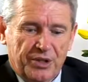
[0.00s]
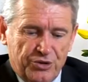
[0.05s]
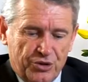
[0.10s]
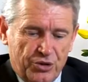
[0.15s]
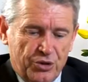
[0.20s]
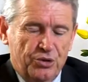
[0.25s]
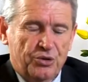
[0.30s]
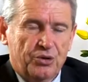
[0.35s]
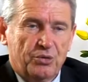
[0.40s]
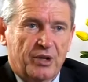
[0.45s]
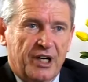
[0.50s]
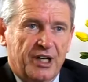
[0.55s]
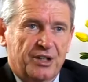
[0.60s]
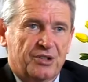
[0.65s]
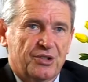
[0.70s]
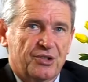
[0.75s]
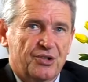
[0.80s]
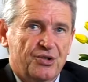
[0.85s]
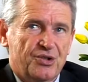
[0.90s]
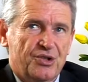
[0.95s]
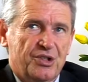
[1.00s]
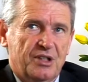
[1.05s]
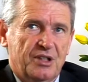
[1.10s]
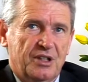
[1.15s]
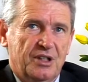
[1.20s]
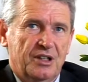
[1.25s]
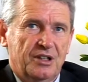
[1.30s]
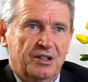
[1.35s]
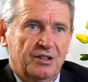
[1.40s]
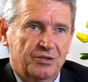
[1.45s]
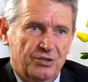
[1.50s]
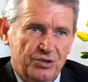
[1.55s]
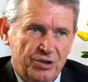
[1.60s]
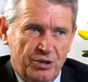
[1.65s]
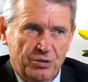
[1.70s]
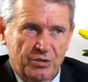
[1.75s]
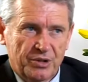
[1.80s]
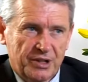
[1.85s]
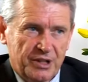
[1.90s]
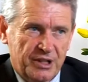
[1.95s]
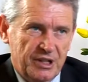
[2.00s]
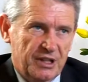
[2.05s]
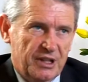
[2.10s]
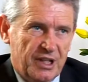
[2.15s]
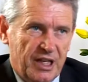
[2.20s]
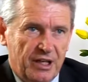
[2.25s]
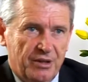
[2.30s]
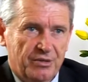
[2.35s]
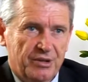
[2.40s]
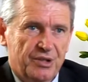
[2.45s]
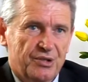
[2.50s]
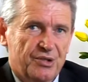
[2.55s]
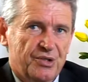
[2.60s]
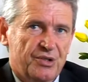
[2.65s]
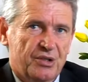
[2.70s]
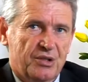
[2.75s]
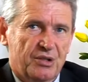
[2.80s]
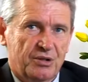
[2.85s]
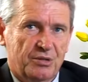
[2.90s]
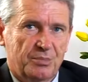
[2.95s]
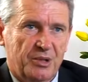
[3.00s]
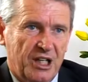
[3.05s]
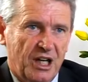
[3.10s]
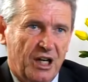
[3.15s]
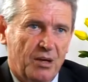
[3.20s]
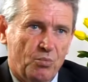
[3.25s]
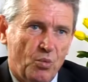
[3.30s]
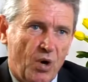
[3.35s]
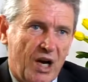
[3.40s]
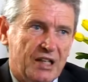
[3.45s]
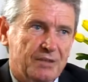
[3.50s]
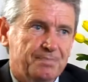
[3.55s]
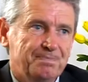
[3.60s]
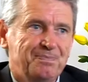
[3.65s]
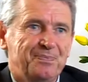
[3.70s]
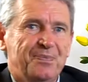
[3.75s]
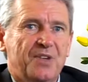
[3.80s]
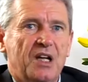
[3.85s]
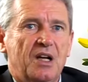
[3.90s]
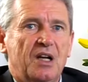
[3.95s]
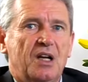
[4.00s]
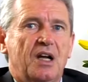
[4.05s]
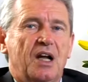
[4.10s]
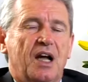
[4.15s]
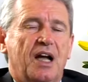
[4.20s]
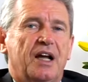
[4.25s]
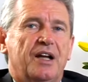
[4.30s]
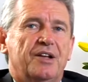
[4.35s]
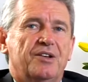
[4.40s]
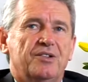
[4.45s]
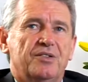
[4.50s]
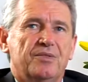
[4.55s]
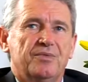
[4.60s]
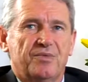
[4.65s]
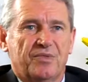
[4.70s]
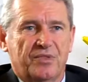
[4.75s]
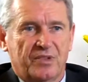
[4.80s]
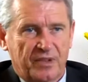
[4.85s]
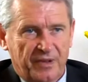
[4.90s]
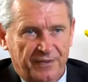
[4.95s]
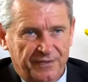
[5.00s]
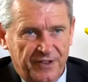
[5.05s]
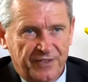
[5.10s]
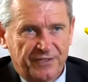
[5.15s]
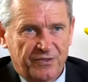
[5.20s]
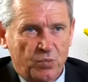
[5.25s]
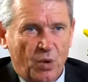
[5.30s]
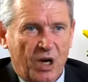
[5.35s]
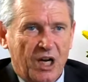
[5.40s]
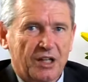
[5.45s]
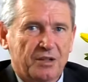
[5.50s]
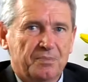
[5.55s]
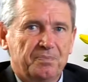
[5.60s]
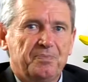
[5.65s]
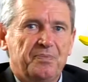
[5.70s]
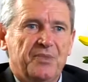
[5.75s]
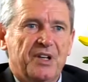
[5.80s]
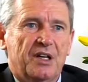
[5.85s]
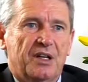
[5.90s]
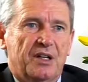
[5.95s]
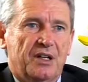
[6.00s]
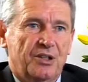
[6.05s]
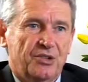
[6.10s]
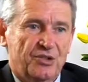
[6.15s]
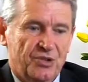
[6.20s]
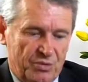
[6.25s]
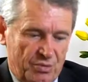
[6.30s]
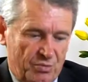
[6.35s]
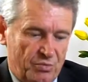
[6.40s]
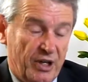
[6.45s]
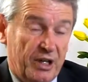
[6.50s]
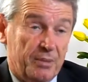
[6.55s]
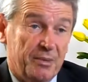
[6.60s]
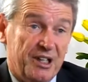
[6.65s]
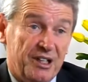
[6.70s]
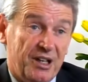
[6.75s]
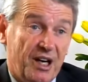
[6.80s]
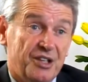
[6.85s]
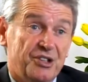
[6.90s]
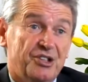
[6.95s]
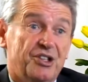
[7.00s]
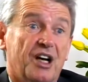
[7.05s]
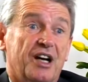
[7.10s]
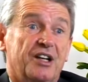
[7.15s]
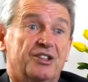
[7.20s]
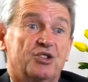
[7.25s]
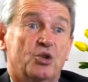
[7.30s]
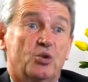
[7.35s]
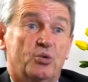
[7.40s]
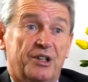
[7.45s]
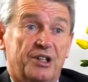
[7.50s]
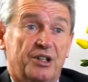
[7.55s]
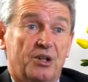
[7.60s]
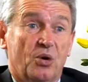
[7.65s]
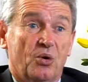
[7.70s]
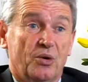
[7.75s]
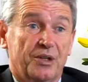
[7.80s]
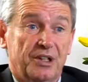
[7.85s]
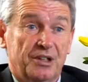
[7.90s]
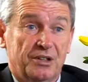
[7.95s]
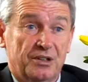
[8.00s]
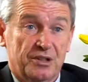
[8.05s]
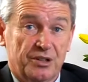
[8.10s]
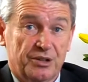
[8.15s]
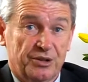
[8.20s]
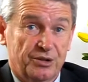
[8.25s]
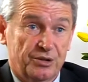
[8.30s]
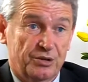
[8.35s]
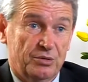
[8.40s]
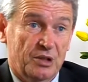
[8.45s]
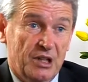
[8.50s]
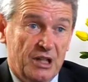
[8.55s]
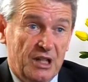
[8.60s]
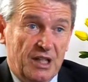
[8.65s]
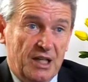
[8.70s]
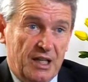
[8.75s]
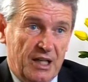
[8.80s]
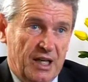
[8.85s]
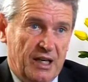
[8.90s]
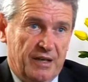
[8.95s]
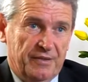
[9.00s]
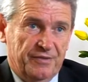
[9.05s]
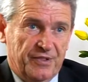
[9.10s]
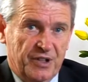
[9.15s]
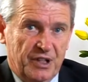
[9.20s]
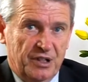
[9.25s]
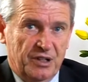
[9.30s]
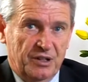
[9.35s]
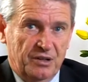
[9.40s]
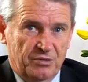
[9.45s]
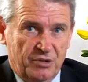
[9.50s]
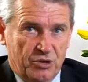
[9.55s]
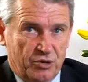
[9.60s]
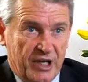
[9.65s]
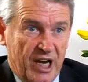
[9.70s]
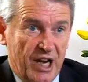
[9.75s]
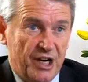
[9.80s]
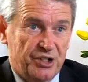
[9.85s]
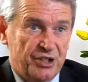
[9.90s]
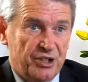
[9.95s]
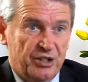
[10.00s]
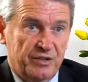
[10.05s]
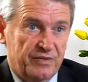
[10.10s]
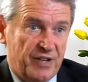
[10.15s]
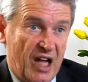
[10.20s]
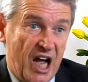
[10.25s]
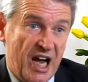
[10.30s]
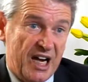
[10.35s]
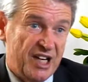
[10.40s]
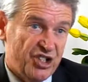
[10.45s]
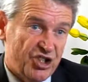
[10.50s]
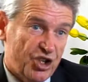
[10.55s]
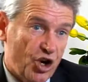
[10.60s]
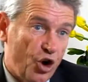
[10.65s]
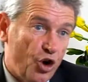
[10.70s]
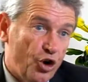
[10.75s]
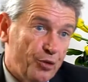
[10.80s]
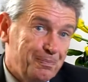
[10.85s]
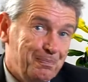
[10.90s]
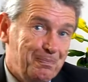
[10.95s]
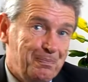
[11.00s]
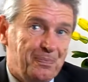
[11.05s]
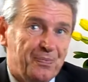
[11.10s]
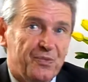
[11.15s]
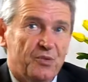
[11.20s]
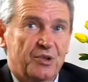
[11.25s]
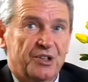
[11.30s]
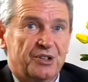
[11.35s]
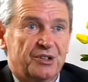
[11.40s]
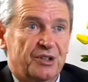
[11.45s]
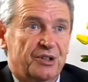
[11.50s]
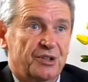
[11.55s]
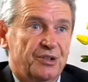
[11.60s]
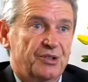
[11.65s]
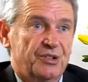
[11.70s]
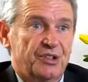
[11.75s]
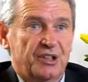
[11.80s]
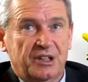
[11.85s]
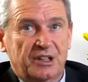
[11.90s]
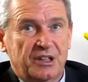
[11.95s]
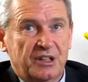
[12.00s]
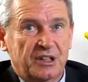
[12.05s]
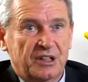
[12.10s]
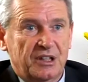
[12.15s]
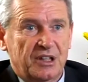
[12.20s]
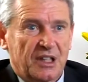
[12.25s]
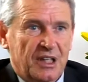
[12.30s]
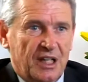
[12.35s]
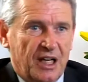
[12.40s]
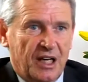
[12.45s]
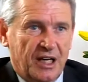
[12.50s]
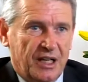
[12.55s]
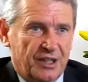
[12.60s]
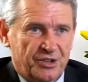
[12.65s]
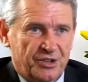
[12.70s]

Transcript: 2 directors in 2 of the areas to become 1, and the 5th one is recommendation 8's already gone into have the creation of ACECON, which is the Arts,